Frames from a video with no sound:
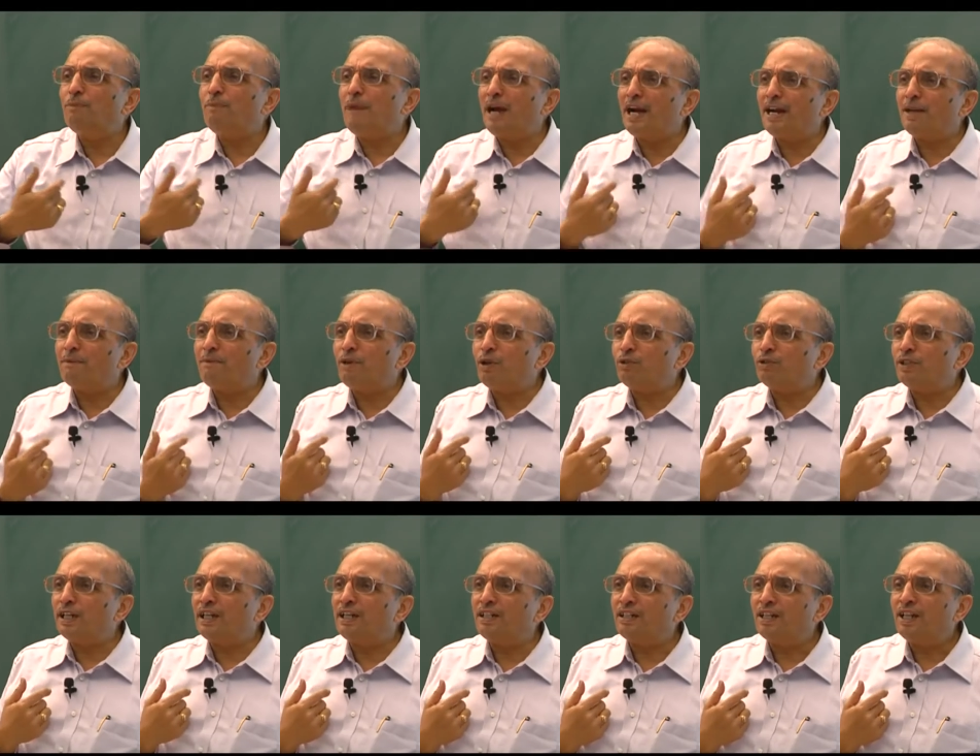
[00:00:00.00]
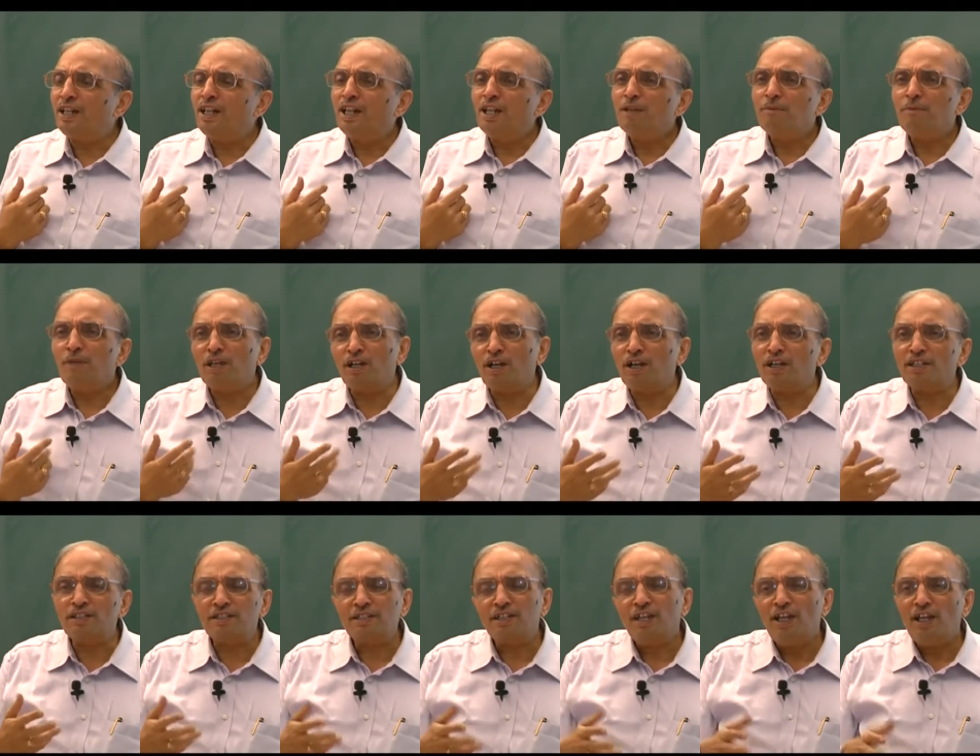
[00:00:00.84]
bad about it
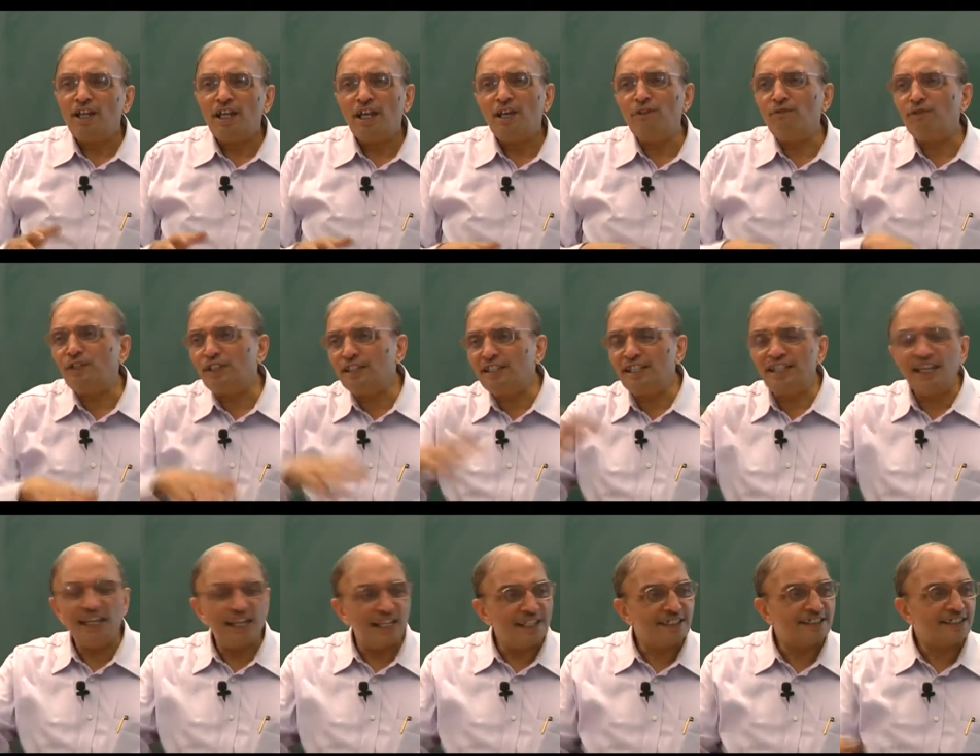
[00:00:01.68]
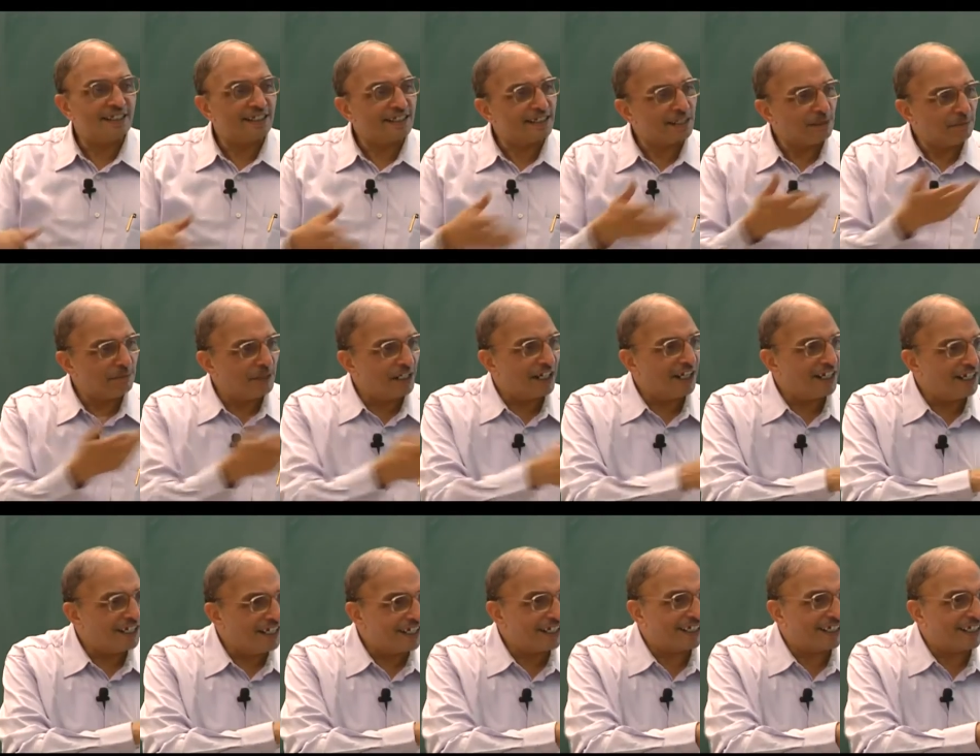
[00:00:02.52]
because everything else is similarly